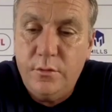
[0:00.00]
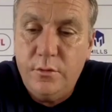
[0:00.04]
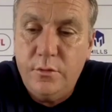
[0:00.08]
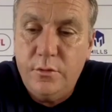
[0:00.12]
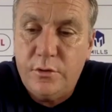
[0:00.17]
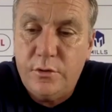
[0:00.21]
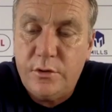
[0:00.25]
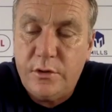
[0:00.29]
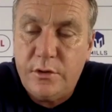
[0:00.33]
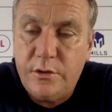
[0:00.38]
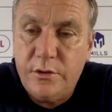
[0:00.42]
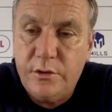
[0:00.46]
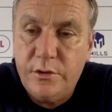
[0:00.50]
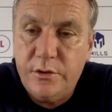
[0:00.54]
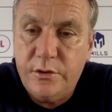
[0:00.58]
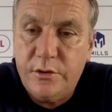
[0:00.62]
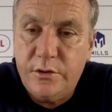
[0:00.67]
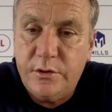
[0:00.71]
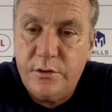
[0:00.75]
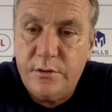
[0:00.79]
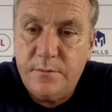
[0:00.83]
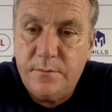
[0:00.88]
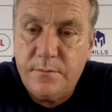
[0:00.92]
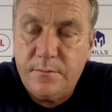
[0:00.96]
you
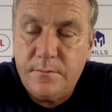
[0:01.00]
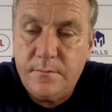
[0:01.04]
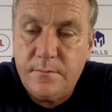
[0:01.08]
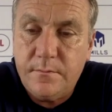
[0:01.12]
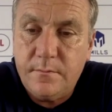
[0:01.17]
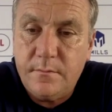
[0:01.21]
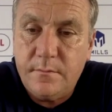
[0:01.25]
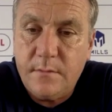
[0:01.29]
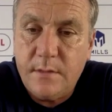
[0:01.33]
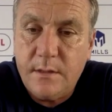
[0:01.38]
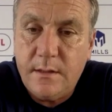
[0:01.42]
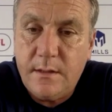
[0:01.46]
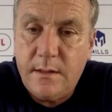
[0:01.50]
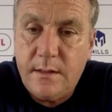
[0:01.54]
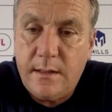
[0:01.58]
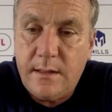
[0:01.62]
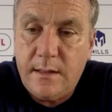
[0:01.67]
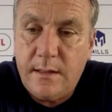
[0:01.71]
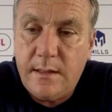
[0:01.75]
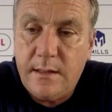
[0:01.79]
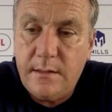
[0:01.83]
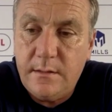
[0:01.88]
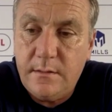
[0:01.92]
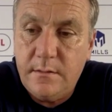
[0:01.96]
trust
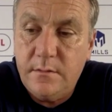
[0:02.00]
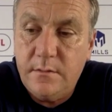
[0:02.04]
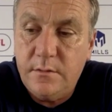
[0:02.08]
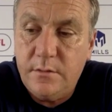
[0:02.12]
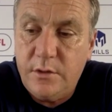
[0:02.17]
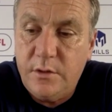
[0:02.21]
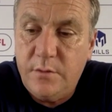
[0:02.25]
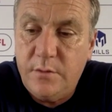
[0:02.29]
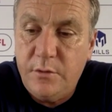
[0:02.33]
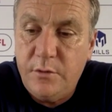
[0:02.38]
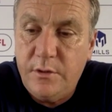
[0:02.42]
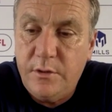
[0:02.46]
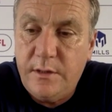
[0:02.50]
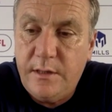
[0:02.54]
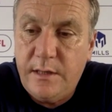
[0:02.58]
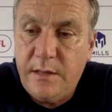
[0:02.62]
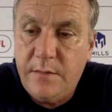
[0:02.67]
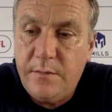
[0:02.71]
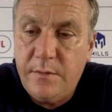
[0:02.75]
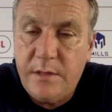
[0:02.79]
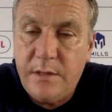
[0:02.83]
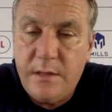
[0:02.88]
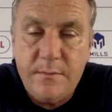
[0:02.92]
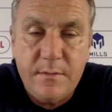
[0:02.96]
and communicate
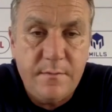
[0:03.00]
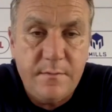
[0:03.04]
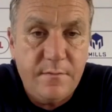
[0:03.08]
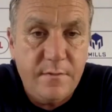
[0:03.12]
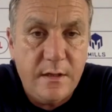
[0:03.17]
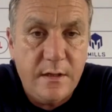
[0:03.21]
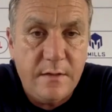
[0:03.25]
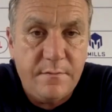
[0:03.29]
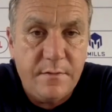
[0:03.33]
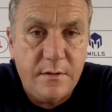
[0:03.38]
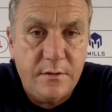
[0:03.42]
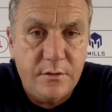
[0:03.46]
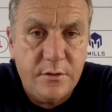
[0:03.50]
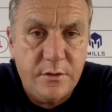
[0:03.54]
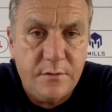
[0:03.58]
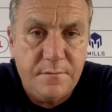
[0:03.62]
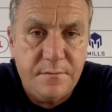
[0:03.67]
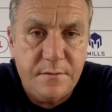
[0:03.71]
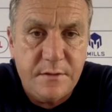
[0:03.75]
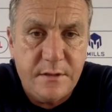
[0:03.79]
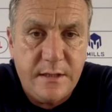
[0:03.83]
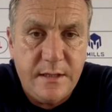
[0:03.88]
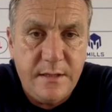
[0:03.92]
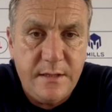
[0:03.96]
with them if you're having a tough
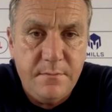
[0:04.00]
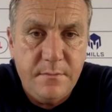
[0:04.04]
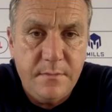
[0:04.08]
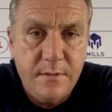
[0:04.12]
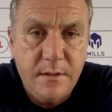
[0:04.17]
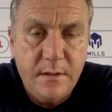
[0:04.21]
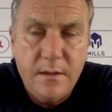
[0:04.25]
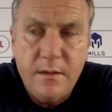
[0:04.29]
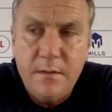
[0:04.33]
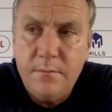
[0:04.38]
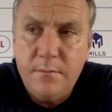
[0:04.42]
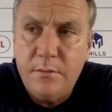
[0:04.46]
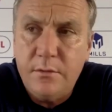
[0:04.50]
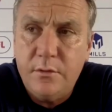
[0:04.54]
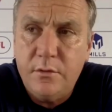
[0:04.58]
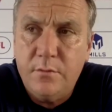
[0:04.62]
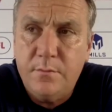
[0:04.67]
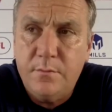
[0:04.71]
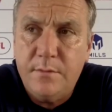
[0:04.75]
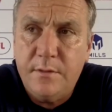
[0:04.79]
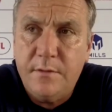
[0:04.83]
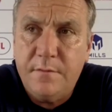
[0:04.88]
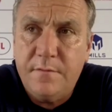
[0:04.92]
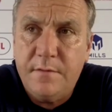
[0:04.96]
time, but don't
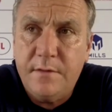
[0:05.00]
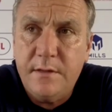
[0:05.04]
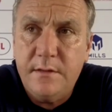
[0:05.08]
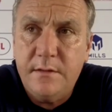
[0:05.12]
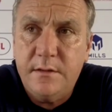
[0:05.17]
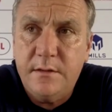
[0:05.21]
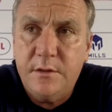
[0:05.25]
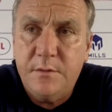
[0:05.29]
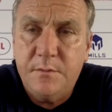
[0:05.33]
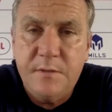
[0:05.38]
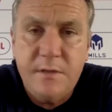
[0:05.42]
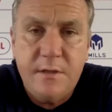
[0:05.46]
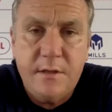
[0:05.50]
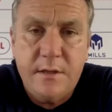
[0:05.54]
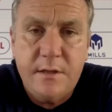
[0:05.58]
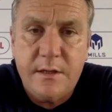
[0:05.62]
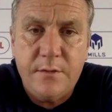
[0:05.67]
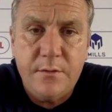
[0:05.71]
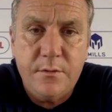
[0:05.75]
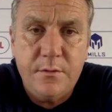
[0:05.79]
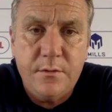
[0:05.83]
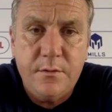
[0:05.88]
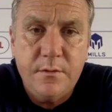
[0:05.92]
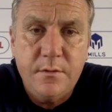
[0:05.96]
be afraid to speak
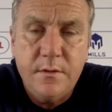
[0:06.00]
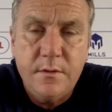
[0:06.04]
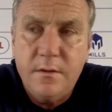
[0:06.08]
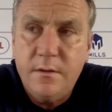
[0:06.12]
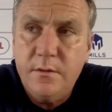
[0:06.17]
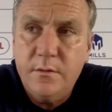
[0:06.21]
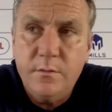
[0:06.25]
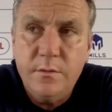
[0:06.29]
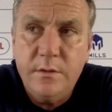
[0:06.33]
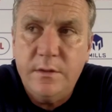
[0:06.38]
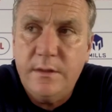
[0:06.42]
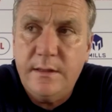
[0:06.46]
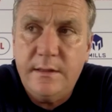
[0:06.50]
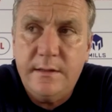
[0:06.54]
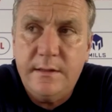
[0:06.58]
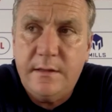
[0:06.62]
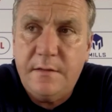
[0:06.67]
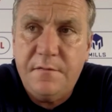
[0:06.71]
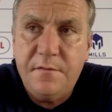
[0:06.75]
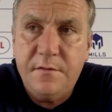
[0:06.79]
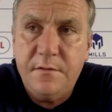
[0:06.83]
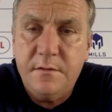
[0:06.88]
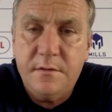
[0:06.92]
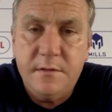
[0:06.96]
out. We're no
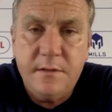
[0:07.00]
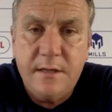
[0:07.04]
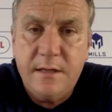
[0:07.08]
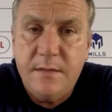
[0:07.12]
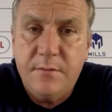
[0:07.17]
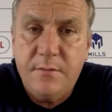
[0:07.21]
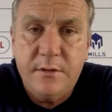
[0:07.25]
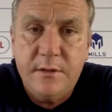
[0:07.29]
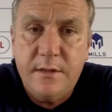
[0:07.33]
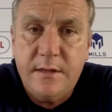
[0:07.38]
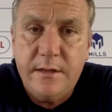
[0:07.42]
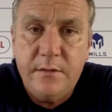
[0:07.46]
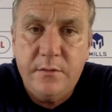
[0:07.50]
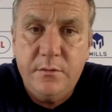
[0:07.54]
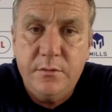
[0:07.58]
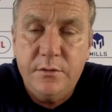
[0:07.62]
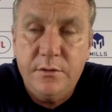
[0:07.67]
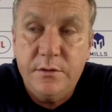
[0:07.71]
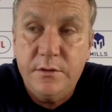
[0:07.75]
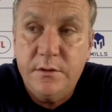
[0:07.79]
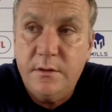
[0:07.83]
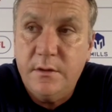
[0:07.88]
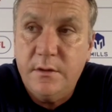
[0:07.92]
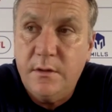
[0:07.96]
different to anybody
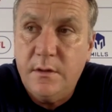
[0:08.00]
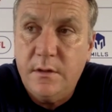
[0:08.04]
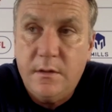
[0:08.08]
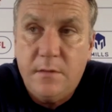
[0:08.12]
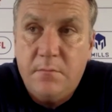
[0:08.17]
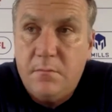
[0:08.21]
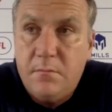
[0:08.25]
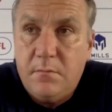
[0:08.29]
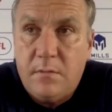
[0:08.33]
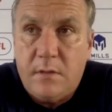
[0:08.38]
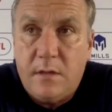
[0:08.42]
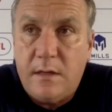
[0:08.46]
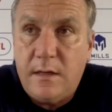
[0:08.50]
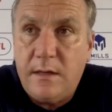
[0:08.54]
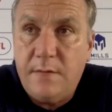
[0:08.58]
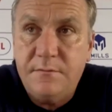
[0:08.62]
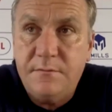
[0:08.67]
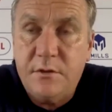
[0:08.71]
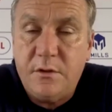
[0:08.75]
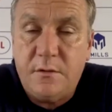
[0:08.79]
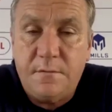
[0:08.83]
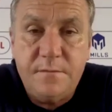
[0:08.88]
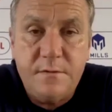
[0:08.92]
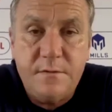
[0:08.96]
else. I have
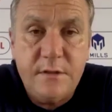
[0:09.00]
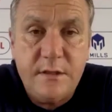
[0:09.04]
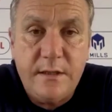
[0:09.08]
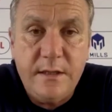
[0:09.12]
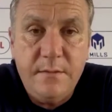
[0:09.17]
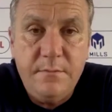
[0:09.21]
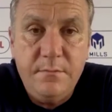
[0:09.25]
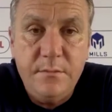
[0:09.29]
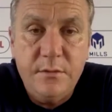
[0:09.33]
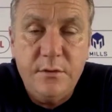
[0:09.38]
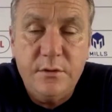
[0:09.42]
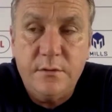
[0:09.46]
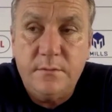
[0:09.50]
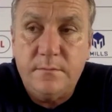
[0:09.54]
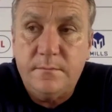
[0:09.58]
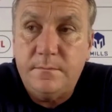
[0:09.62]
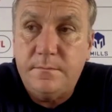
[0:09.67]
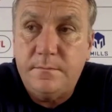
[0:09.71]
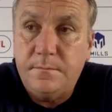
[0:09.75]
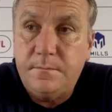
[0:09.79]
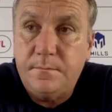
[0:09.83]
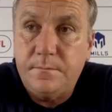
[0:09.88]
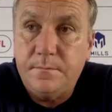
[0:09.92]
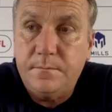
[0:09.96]
tough times.
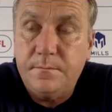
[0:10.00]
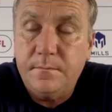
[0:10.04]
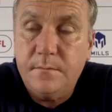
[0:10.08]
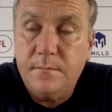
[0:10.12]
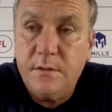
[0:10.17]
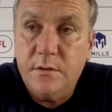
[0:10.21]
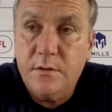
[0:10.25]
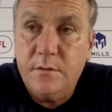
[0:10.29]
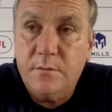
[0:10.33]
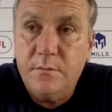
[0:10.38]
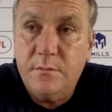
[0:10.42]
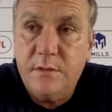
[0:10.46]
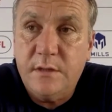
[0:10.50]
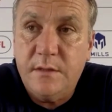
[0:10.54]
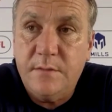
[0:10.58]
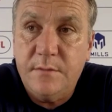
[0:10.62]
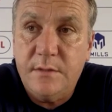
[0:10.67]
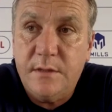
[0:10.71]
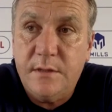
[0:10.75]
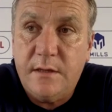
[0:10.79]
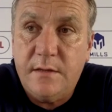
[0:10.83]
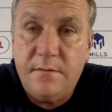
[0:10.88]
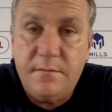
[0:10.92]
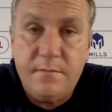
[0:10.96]
Sometimes
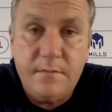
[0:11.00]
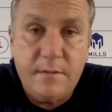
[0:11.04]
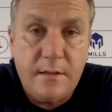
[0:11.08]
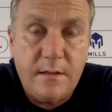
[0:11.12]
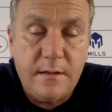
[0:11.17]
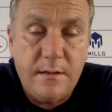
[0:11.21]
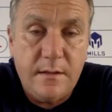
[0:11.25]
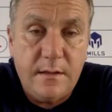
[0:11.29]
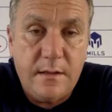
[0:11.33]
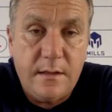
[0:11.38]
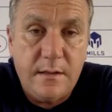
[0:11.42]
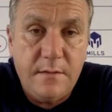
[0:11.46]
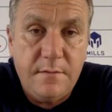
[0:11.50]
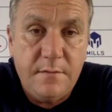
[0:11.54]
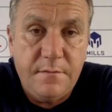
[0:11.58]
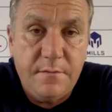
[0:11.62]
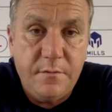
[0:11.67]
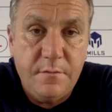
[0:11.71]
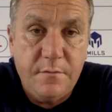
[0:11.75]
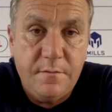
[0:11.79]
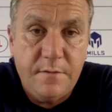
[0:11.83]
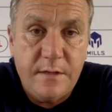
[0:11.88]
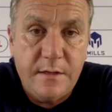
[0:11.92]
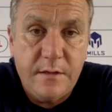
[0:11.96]
I
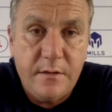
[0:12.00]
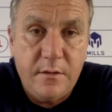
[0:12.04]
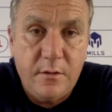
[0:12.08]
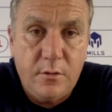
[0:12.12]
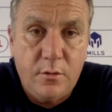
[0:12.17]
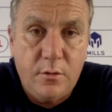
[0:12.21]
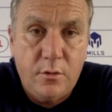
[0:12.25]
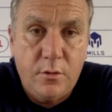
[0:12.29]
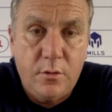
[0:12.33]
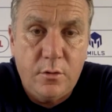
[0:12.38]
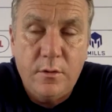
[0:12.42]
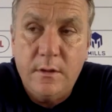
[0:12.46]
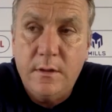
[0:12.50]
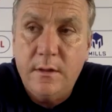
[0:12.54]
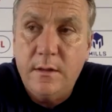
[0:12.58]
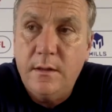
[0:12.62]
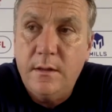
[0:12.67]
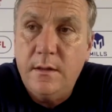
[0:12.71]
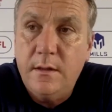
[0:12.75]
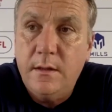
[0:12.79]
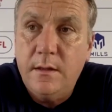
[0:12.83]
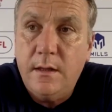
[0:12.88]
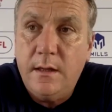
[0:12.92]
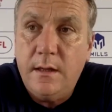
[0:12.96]
feel very low,
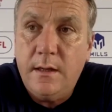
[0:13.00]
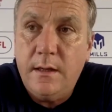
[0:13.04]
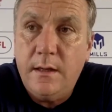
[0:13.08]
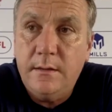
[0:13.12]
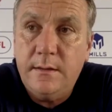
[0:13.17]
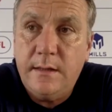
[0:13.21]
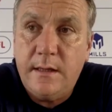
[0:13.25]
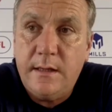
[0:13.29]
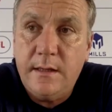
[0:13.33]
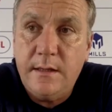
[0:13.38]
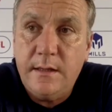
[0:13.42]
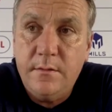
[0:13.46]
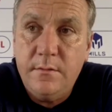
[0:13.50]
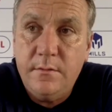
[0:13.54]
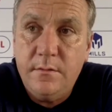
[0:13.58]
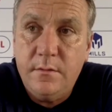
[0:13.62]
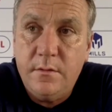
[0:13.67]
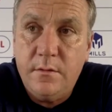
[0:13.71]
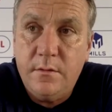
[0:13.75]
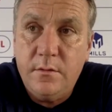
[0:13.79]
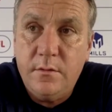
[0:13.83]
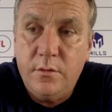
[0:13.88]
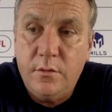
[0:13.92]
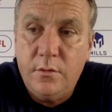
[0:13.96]
and I
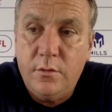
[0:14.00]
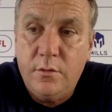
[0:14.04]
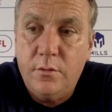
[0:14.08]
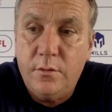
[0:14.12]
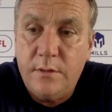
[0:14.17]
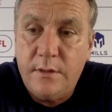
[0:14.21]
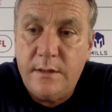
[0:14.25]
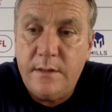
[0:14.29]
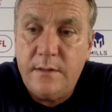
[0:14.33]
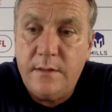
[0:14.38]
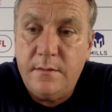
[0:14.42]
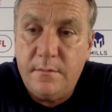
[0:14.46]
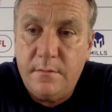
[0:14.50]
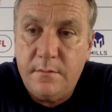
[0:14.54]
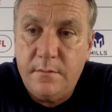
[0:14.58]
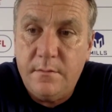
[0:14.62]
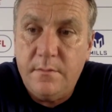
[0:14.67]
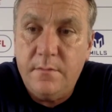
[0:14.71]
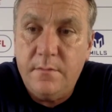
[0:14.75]
know that